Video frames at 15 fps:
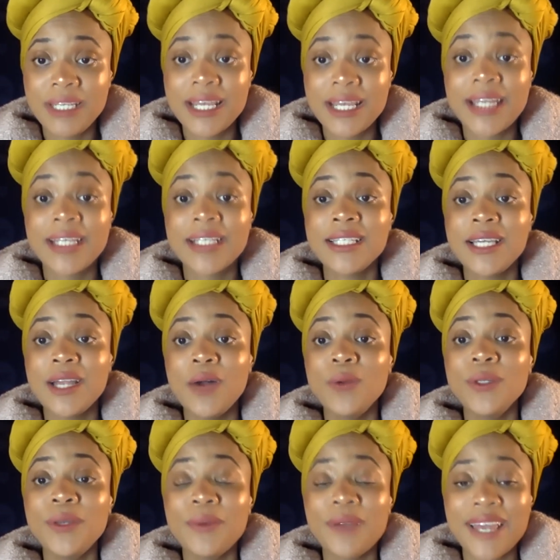That is the
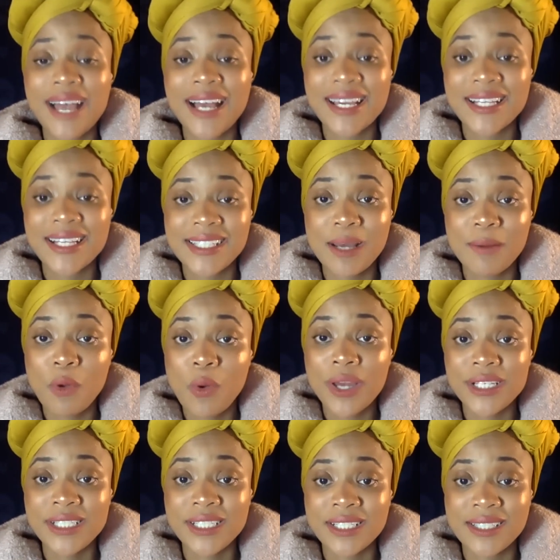only way I accept
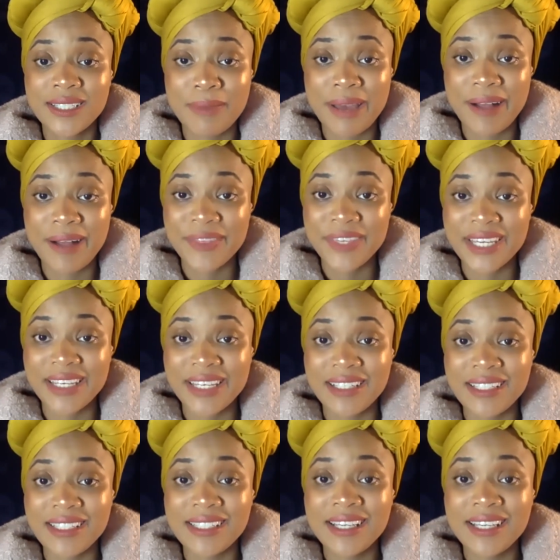questions about things.